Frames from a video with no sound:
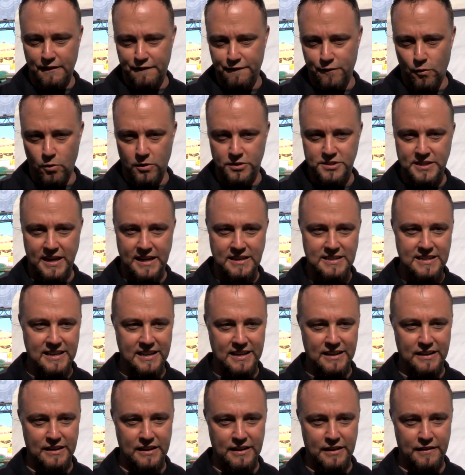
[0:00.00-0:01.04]
Ford's
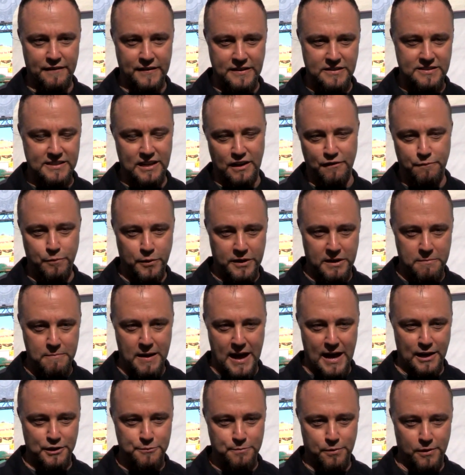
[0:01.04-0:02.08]
idea of, instead of putting
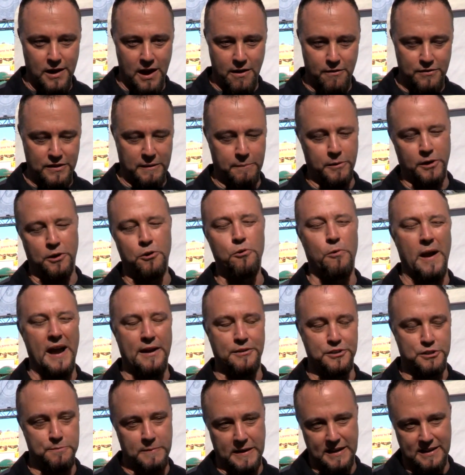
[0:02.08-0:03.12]
miles per hour, and they put
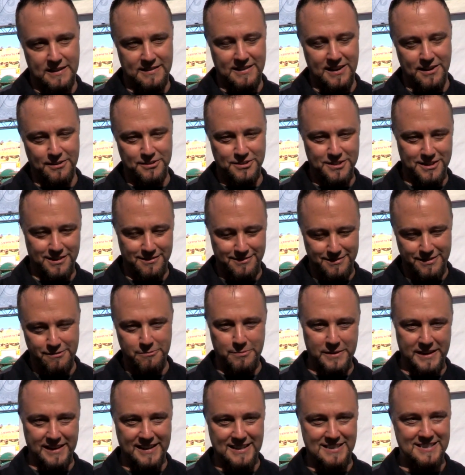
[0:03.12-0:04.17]
ground speed in there, so
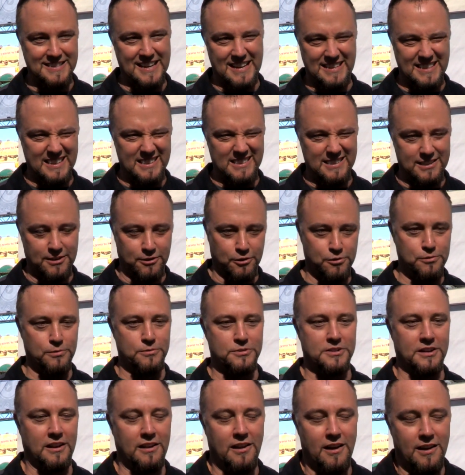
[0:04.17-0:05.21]
everybody gets the idea that they're
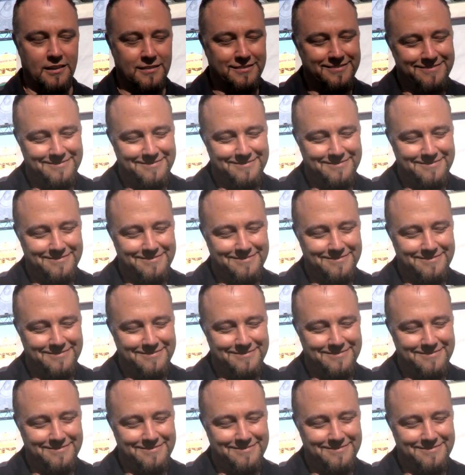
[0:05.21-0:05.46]
cruising along.